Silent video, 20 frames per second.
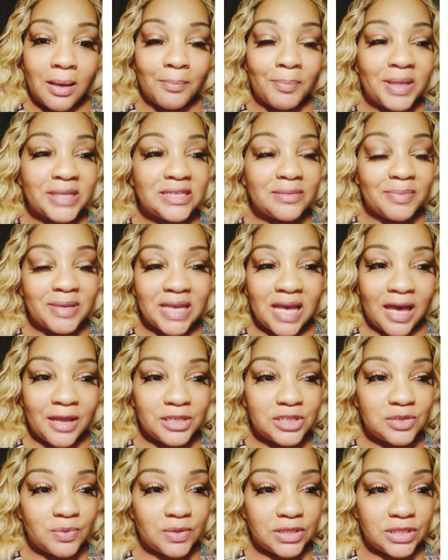But to be
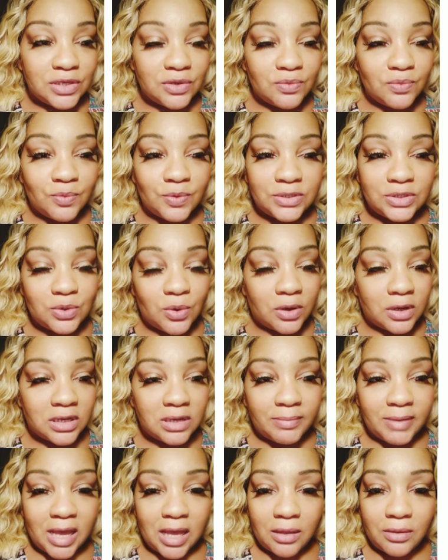honest with you, we're
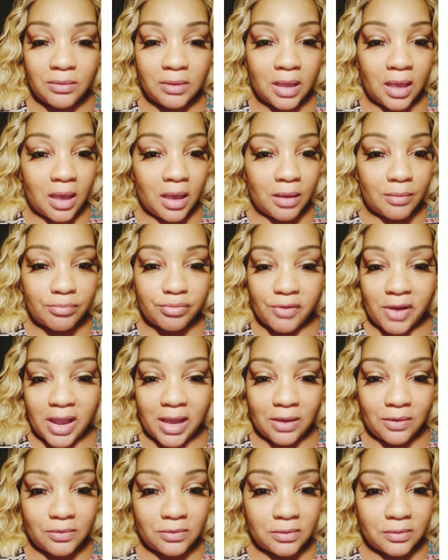talking about
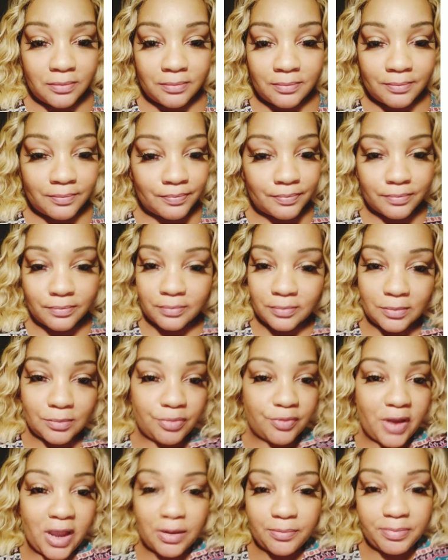brown
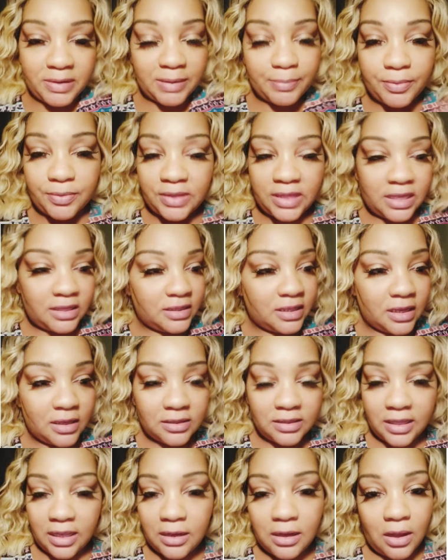brown people. They're,
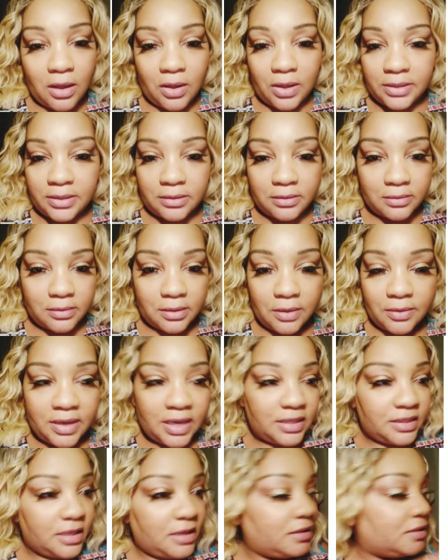they're, they're gone.
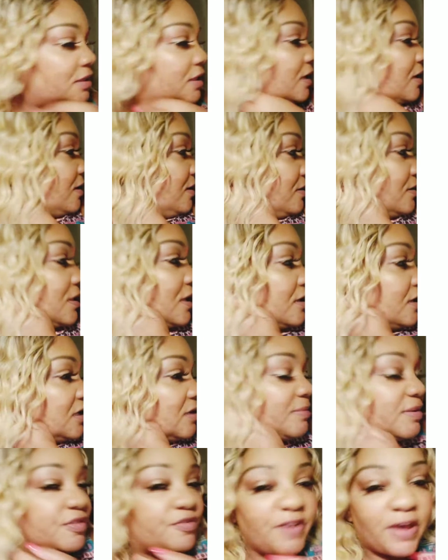Okay, they're, they're, they're going
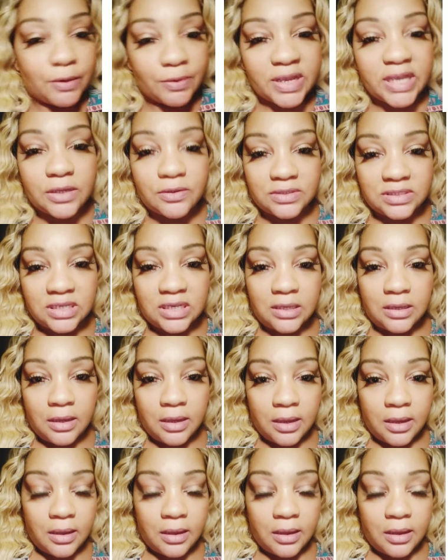to be found guilty.